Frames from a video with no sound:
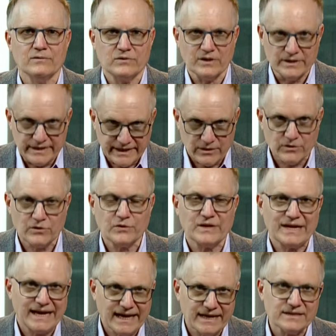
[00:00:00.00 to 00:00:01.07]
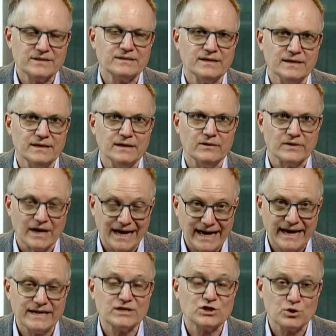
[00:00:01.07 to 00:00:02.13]
leader that has the, the
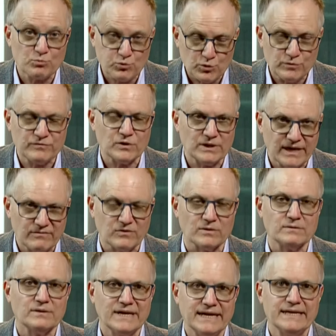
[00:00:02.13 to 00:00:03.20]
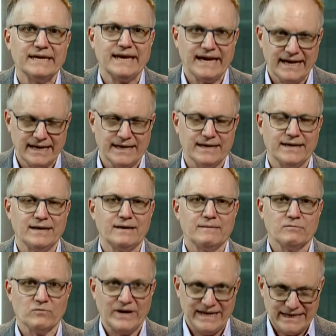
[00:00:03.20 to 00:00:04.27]
highest approval level in Canada
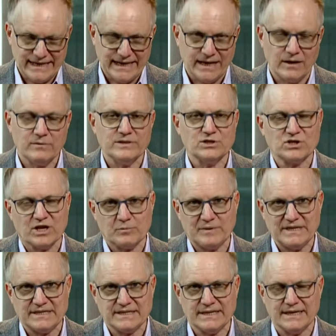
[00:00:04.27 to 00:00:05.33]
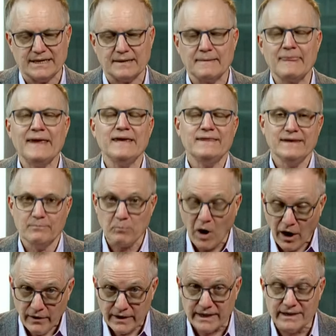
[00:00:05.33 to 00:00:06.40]
right now is Jagmeet Singh. The
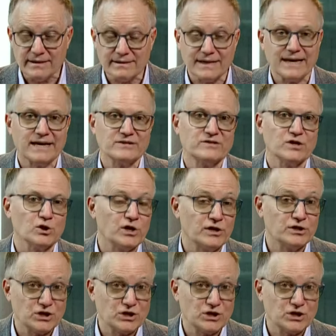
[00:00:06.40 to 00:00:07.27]
party that has and the largest